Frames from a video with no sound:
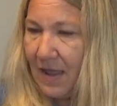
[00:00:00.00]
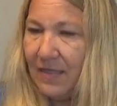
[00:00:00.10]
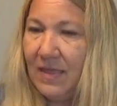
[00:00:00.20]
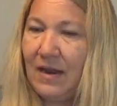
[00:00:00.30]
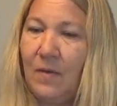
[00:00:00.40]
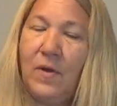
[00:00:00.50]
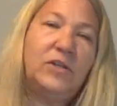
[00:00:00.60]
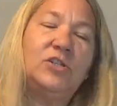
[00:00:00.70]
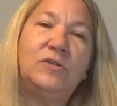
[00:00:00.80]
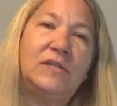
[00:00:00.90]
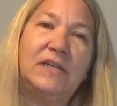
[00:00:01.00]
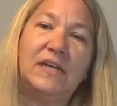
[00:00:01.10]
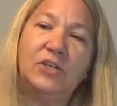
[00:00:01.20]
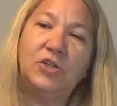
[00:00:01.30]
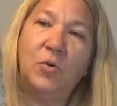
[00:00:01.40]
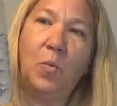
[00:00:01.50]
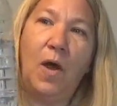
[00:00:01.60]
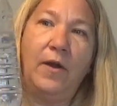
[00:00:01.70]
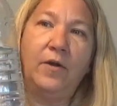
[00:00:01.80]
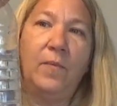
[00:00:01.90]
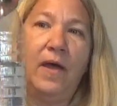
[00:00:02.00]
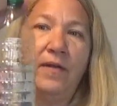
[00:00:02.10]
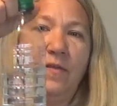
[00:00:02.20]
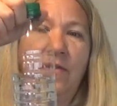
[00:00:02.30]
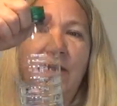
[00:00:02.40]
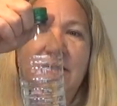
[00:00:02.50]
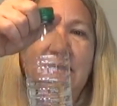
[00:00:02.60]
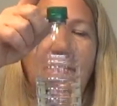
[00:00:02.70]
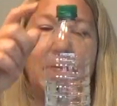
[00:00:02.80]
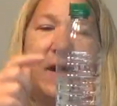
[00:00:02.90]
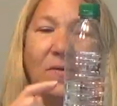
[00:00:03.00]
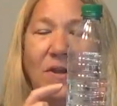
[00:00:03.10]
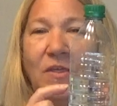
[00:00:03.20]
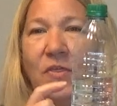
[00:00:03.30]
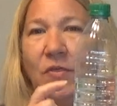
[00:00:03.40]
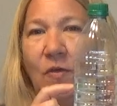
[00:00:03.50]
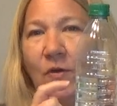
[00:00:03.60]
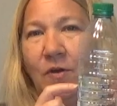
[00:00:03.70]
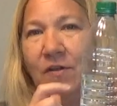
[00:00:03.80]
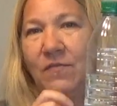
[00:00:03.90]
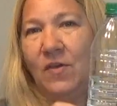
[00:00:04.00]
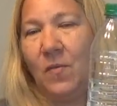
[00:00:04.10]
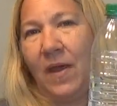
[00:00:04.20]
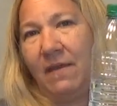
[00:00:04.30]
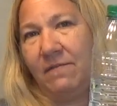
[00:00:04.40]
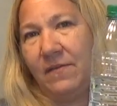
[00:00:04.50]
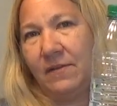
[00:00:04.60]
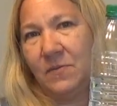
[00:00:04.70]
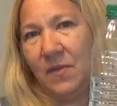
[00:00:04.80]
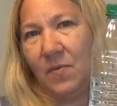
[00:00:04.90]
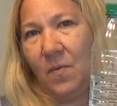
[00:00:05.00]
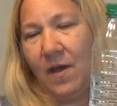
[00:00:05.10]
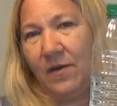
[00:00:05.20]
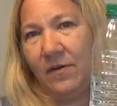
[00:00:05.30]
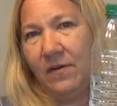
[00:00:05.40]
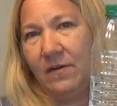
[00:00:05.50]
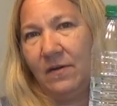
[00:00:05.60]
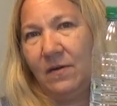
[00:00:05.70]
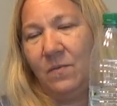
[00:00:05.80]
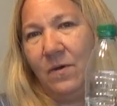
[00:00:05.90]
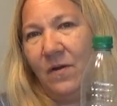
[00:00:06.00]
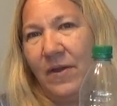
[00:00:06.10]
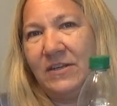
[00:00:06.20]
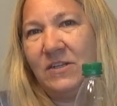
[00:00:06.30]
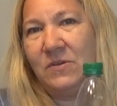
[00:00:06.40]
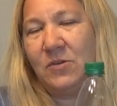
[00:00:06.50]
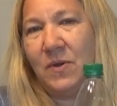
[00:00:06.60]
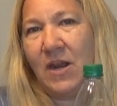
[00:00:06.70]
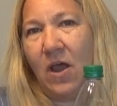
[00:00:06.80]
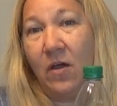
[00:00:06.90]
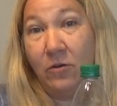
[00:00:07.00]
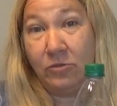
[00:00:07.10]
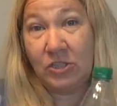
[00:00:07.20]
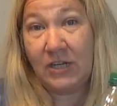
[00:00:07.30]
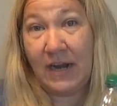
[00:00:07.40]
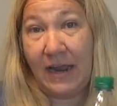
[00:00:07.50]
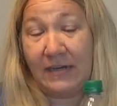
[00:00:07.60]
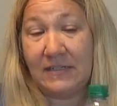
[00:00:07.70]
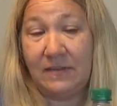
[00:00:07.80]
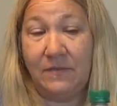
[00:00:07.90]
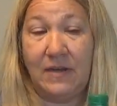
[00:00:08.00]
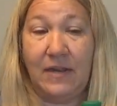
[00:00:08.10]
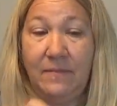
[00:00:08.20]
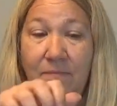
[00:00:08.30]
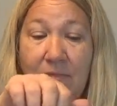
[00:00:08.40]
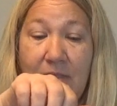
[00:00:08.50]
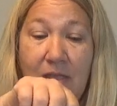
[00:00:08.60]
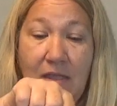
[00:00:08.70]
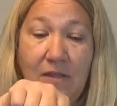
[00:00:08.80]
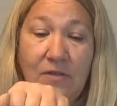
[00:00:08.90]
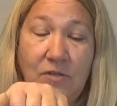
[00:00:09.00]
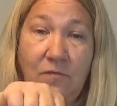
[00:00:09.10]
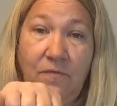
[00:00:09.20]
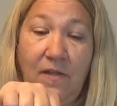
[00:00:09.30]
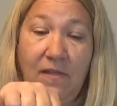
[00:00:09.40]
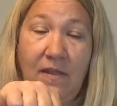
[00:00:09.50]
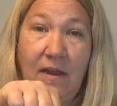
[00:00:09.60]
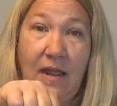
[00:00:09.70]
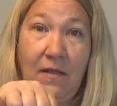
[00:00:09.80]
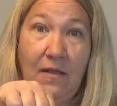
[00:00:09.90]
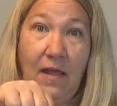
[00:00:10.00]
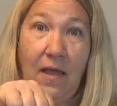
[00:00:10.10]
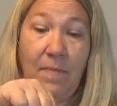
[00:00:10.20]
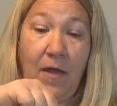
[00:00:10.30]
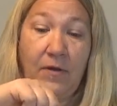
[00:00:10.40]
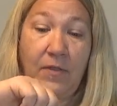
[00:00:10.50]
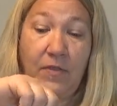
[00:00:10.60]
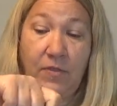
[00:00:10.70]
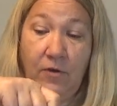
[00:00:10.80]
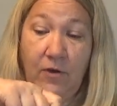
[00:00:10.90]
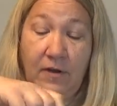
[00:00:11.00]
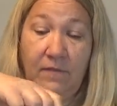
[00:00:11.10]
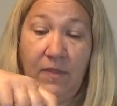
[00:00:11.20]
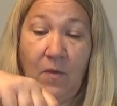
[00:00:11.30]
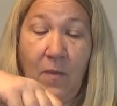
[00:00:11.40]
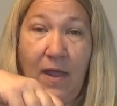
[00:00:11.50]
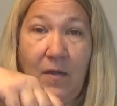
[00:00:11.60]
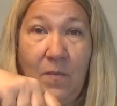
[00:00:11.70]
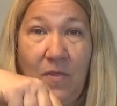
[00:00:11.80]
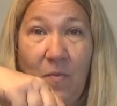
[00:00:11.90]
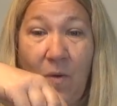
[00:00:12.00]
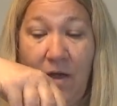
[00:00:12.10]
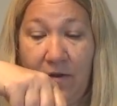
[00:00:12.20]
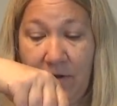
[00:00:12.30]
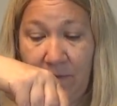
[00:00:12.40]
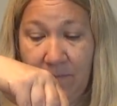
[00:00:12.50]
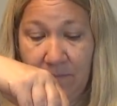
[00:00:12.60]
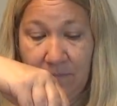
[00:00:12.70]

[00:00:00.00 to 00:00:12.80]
Then I want you to get your water bottle that's about a third of the way filled with water. We're going to do an ocean activity. So fill it about a third of the way with water.